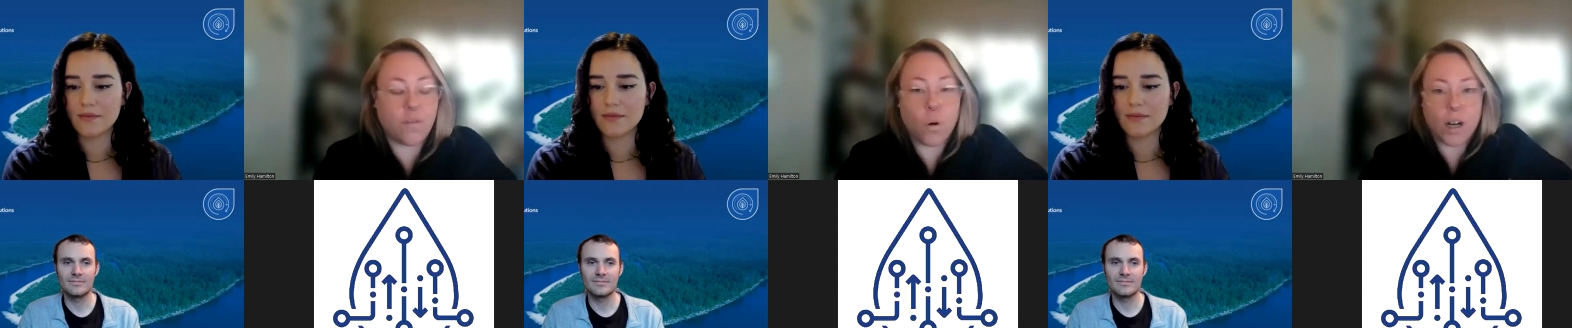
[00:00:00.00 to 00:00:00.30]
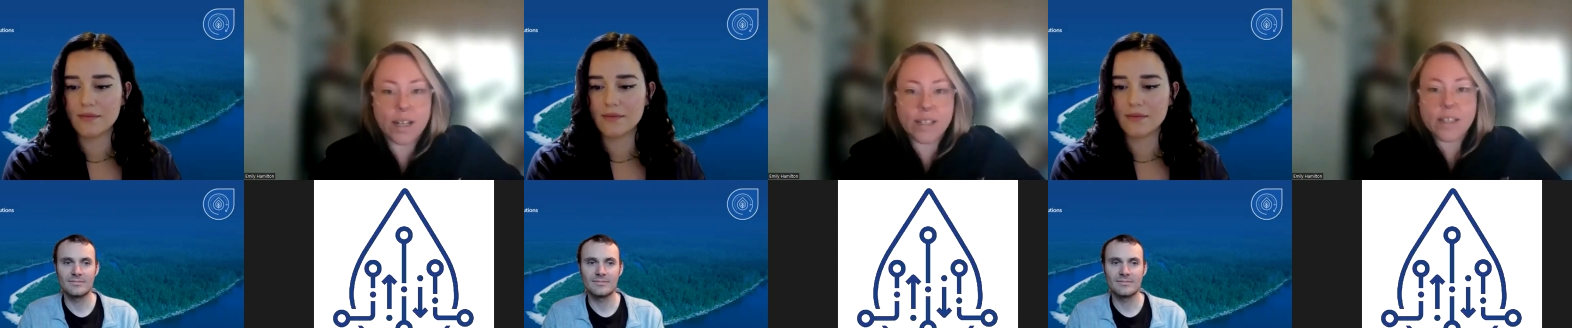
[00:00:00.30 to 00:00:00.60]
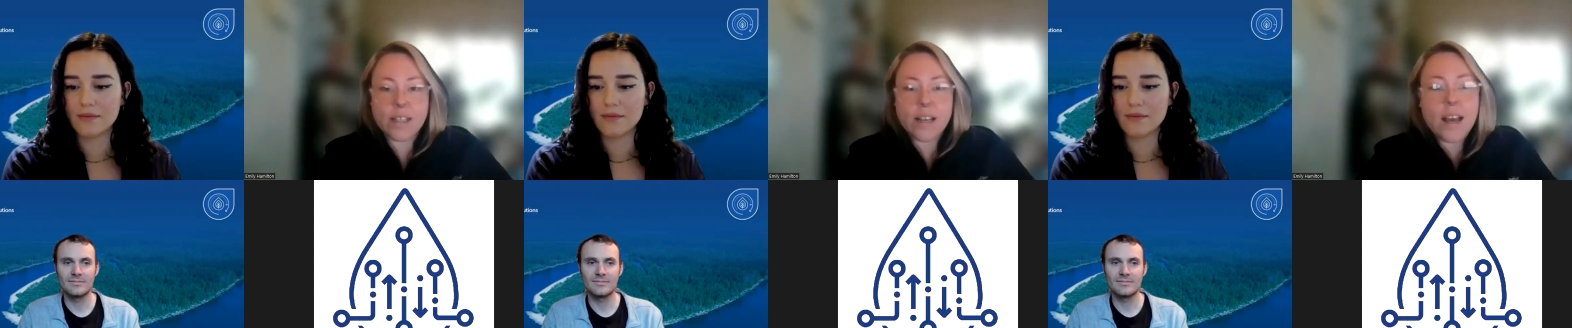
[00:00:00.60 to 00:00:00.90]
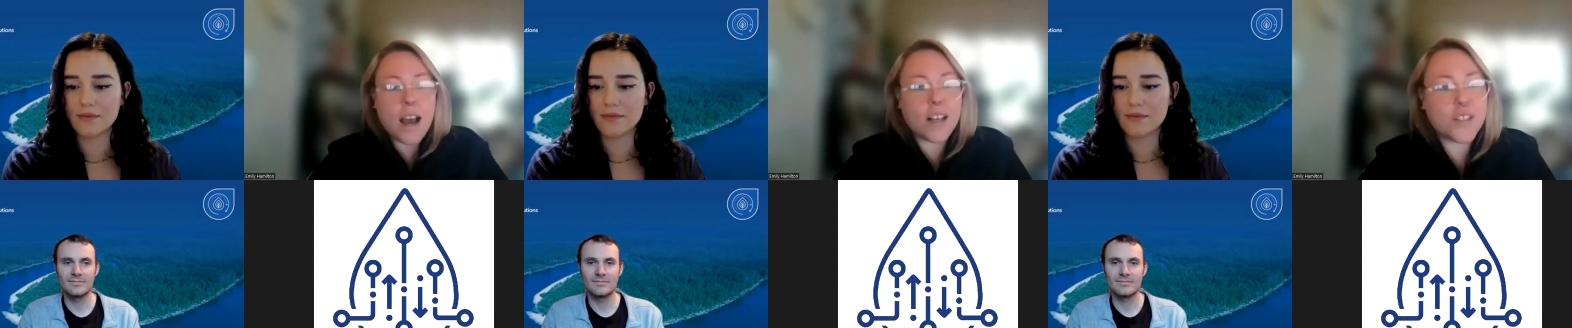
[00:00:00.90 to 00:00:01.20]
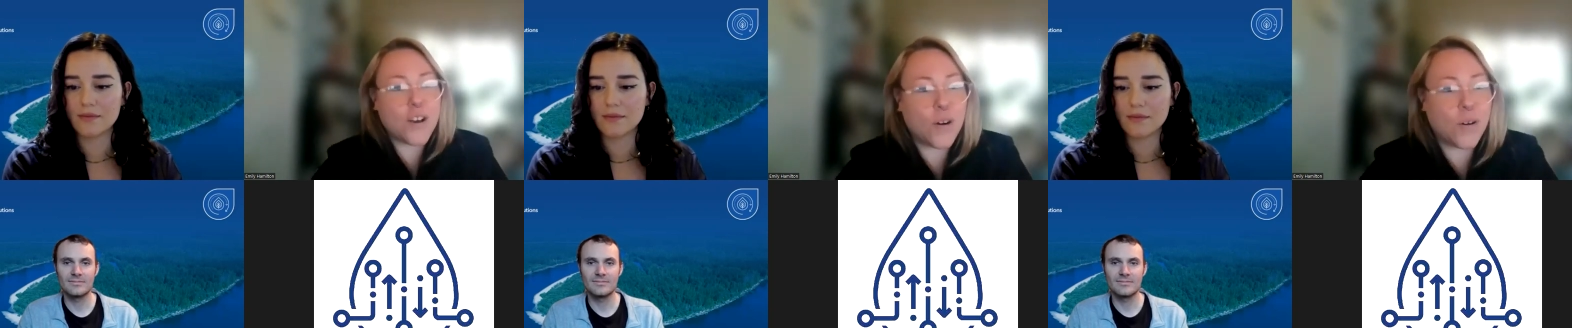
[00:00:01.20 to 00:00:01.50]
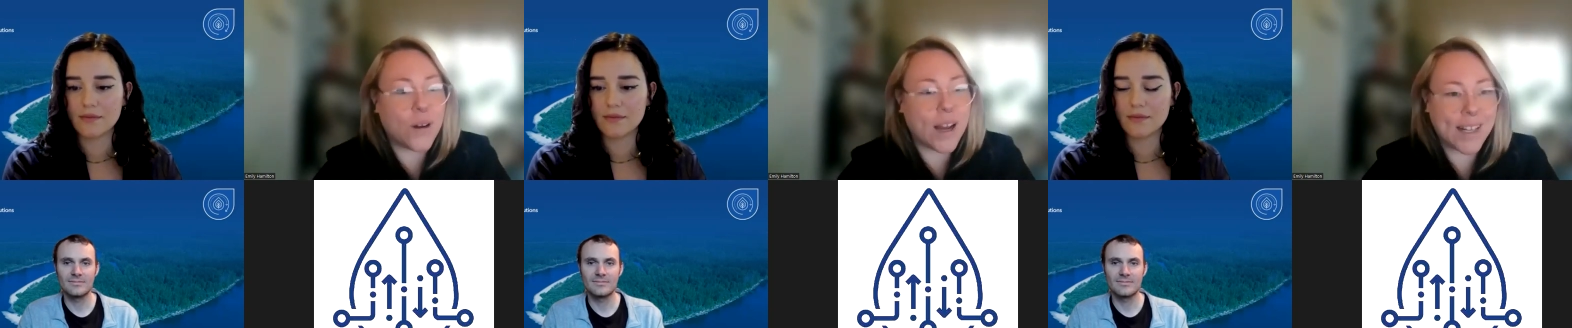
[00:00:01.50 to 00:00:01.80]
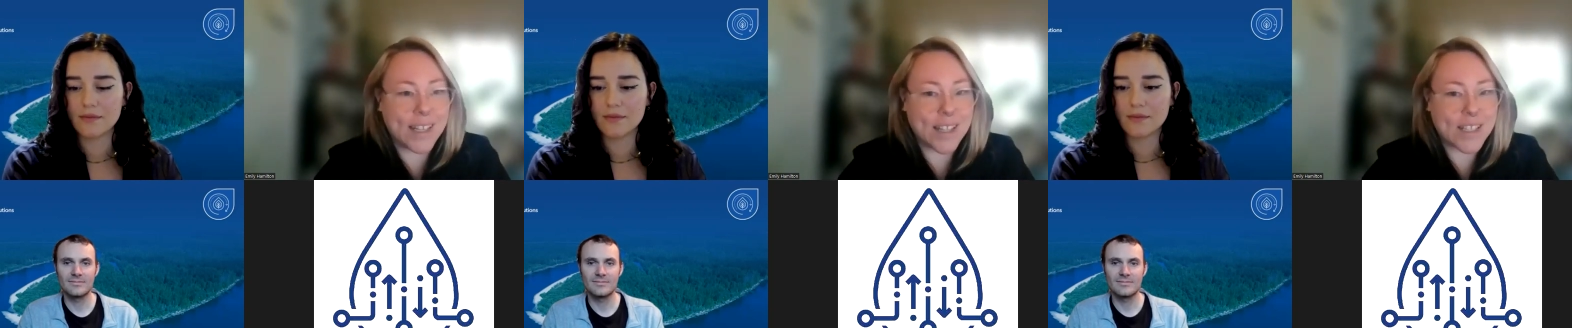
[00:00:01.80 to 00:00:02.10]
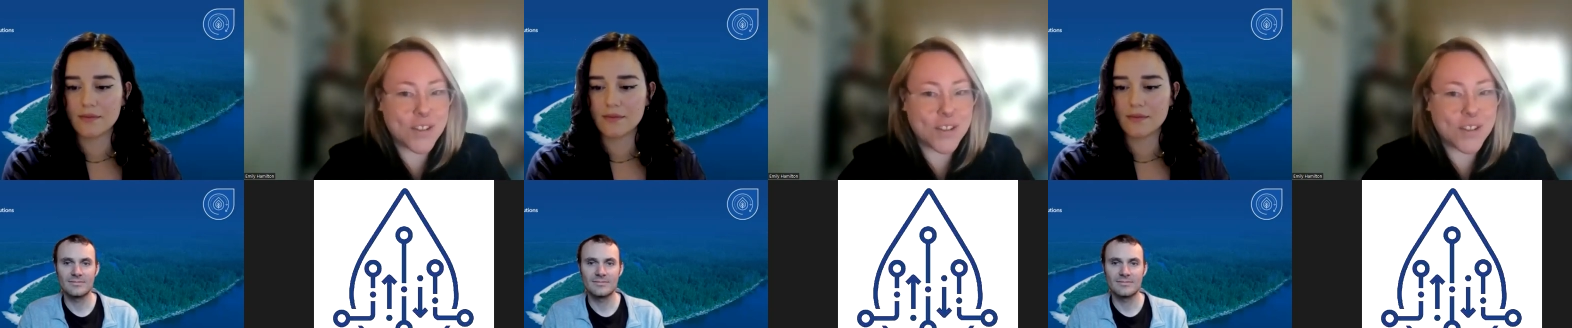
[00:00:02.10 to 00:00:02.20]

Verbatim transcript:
Speaker 1: for it. So any